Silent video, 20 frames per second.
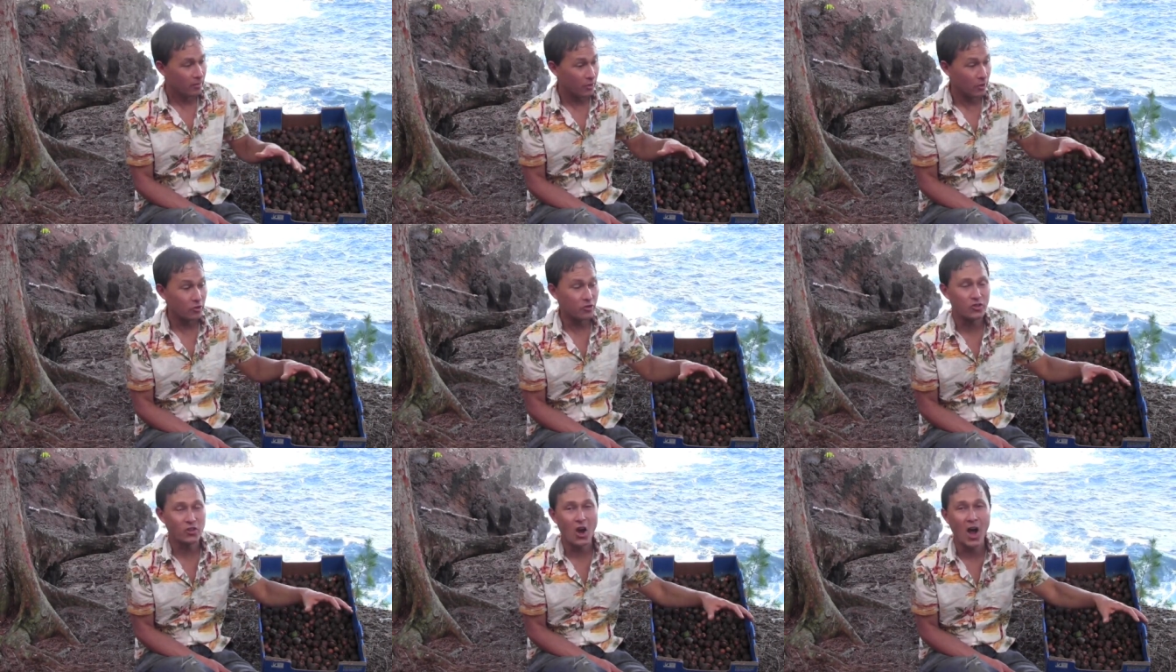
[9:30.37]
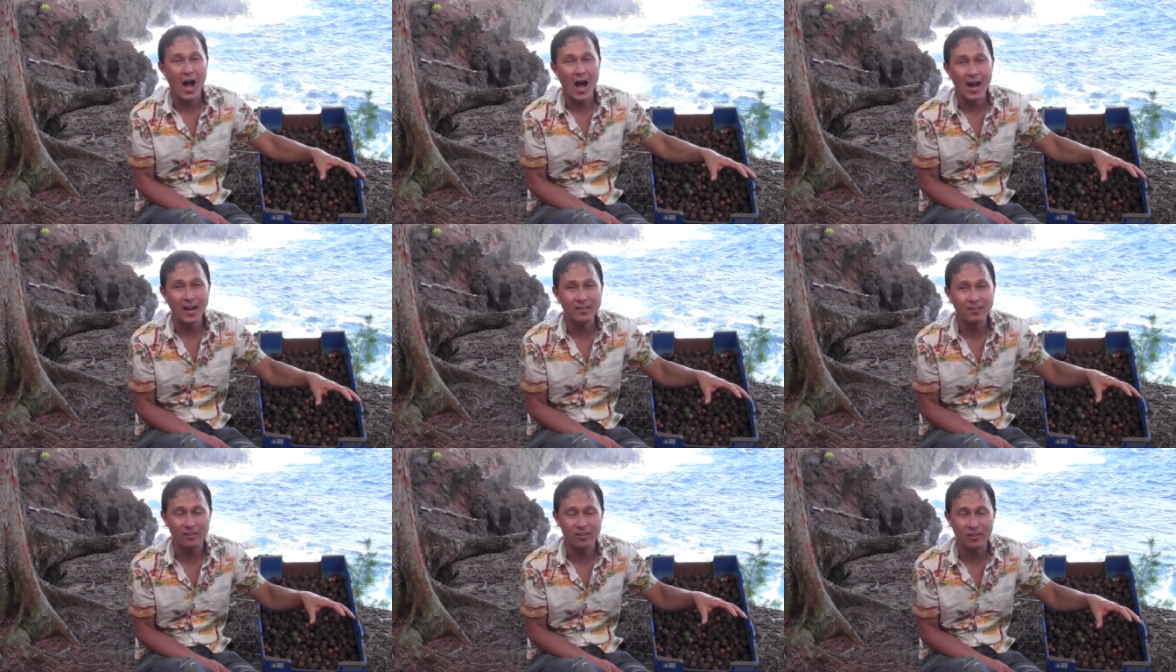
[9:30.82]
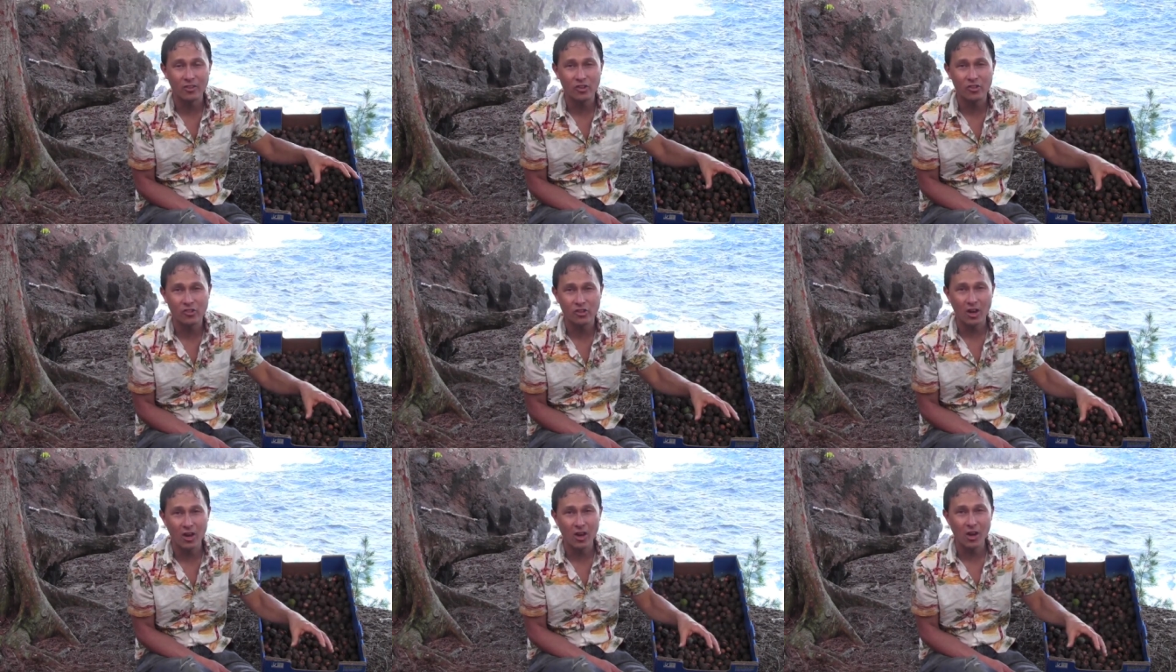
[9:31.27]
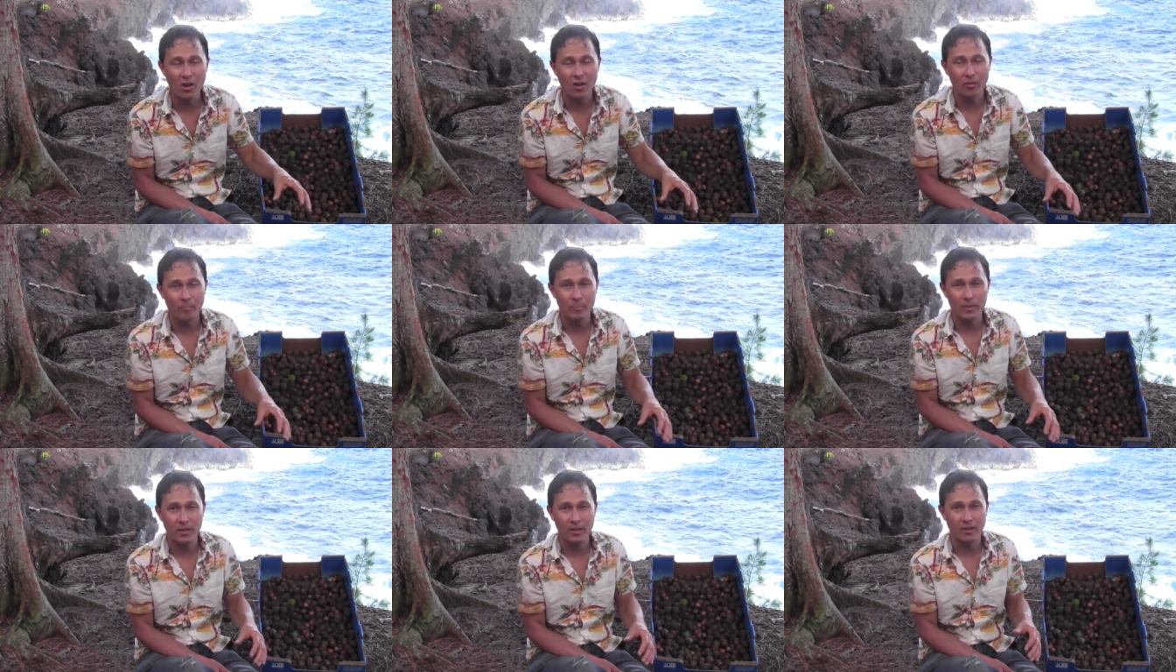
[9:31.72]
there's toxins in the
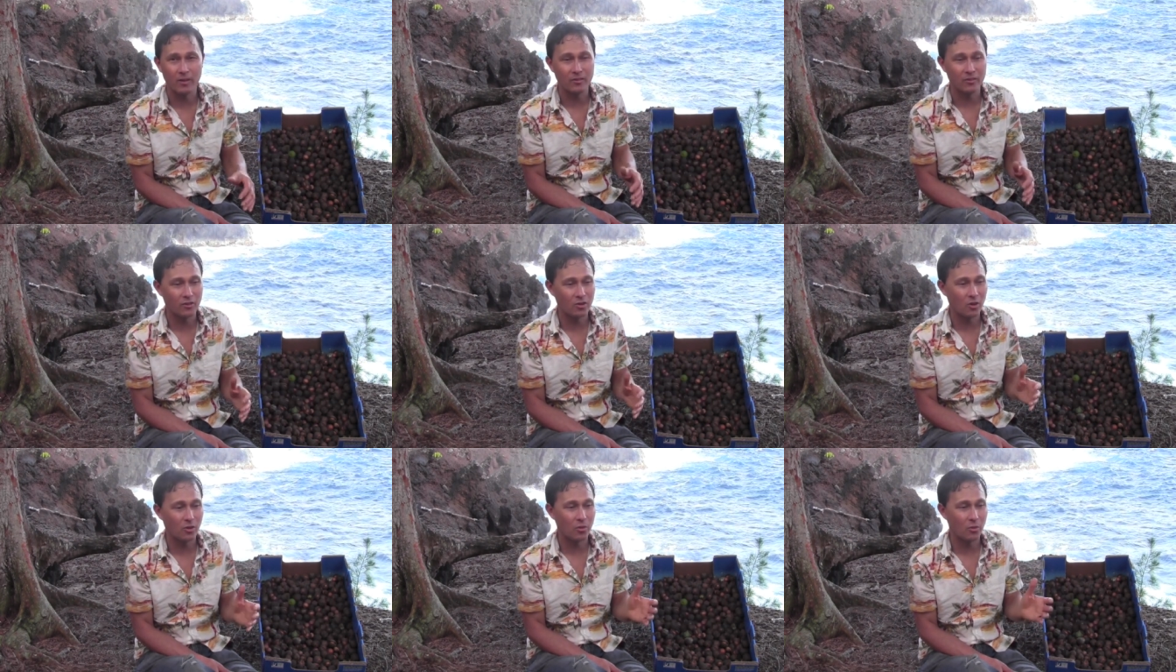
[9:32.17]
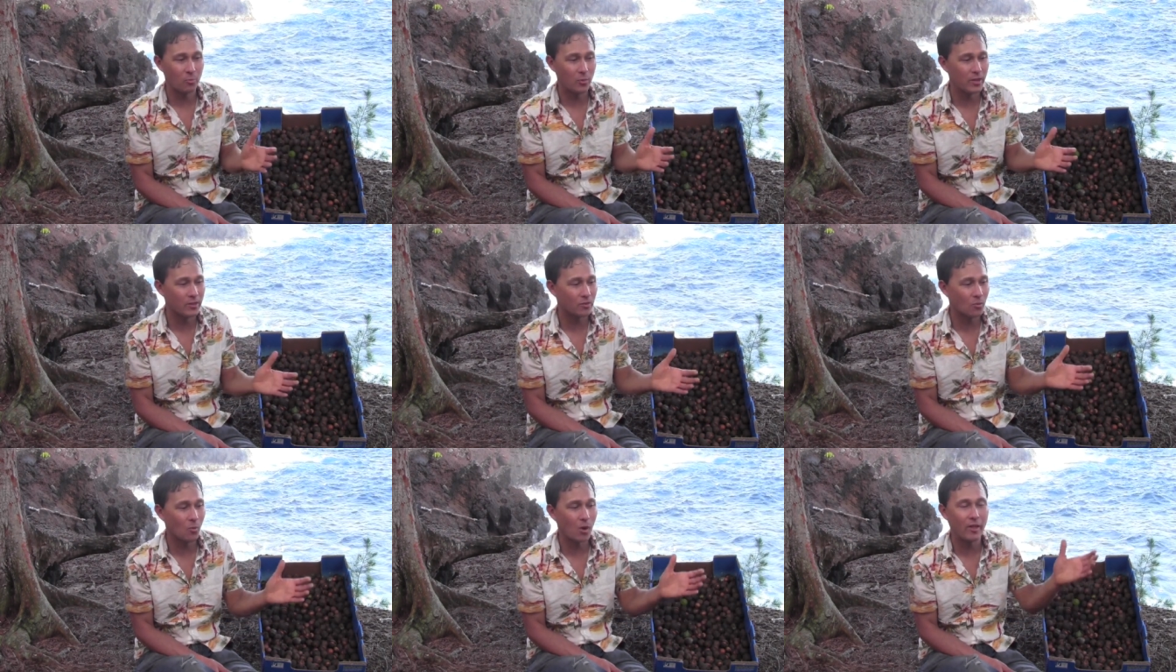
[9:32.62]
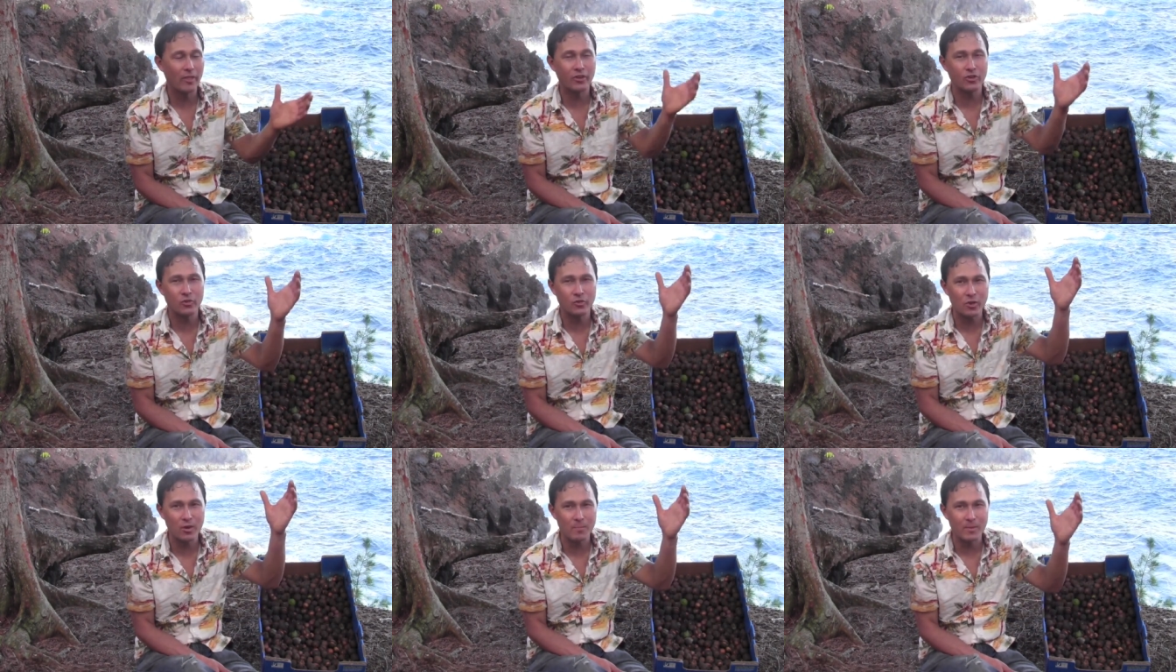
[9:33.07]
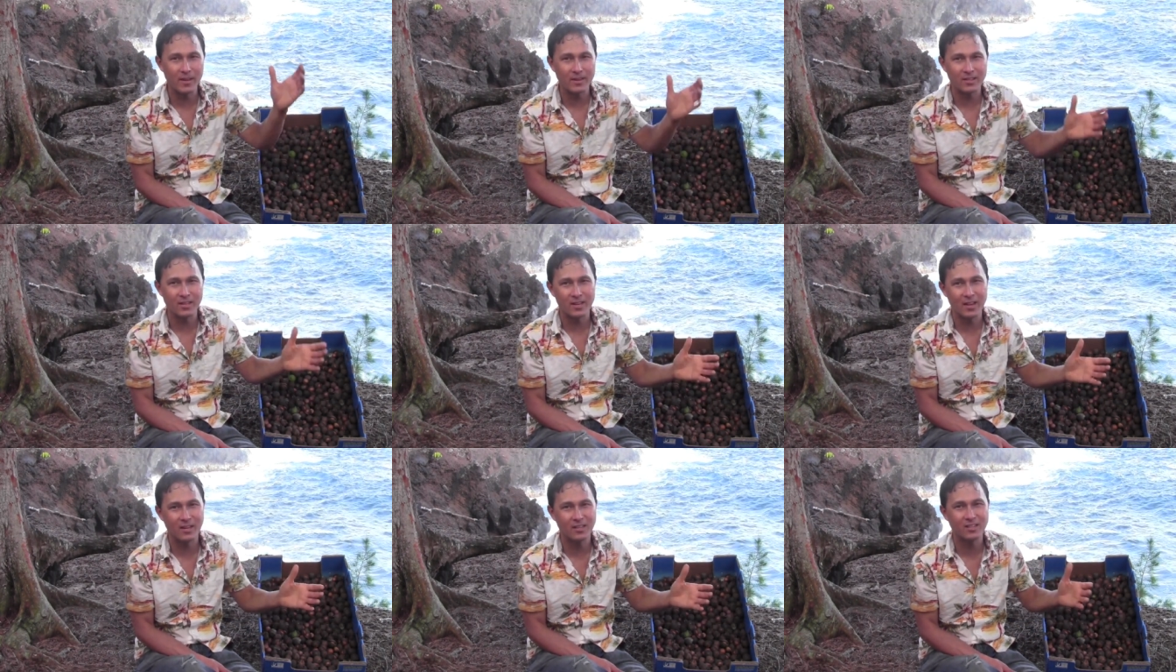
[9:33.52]
shell because, you know, the reason why the tree
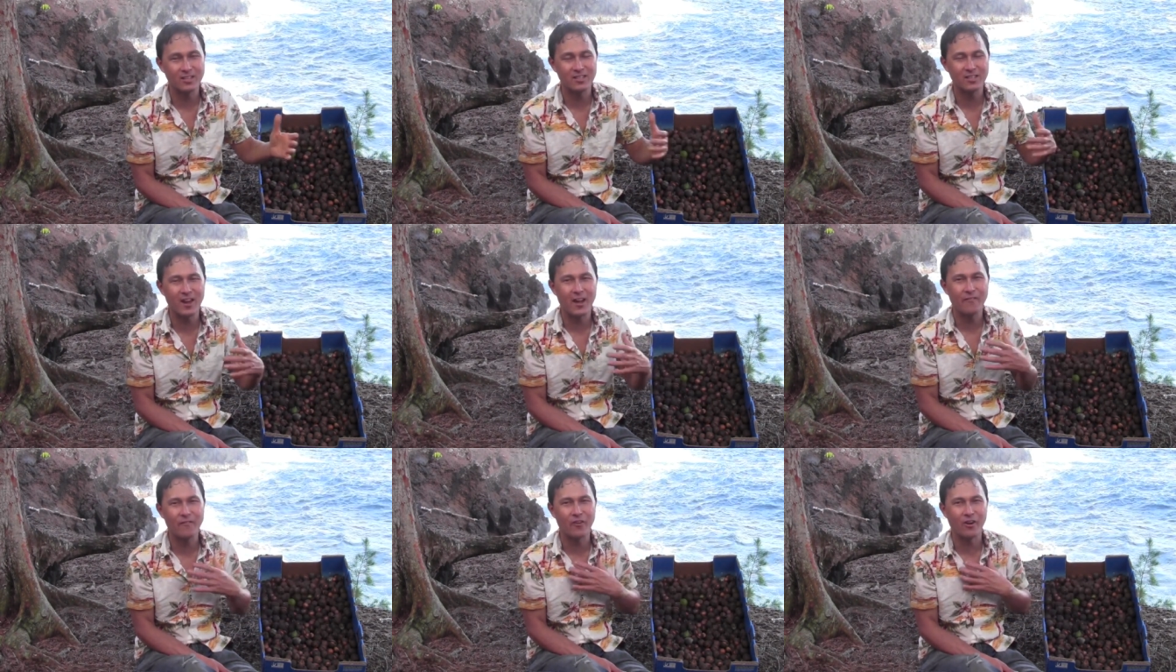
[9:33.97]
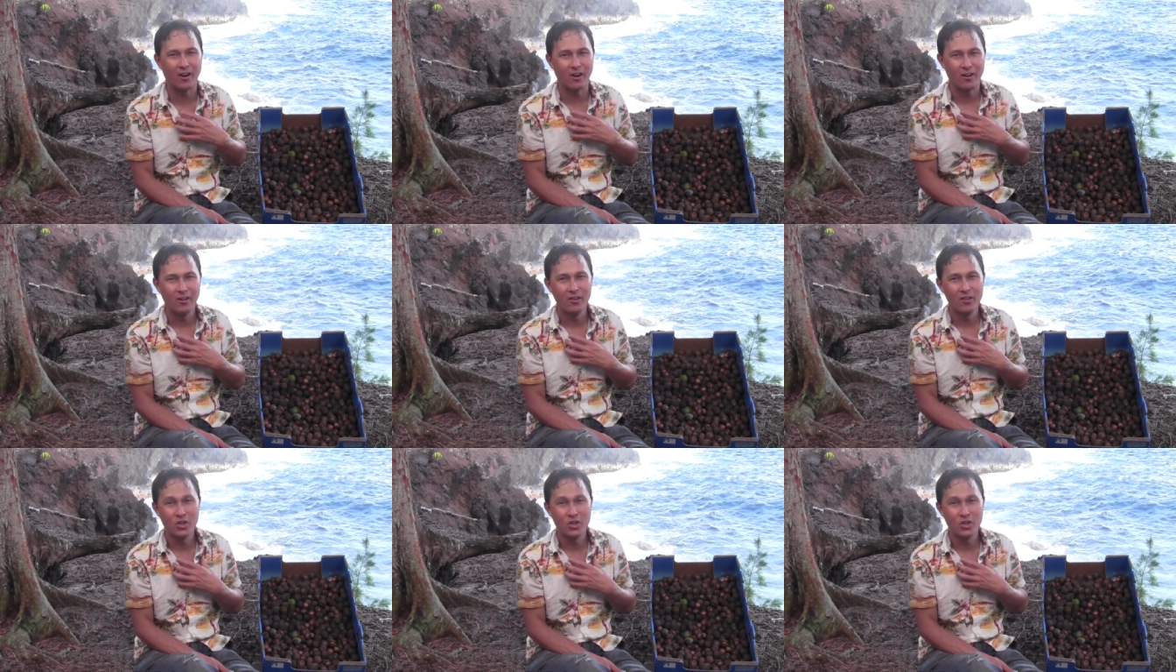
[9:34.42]
makes the nuts is not for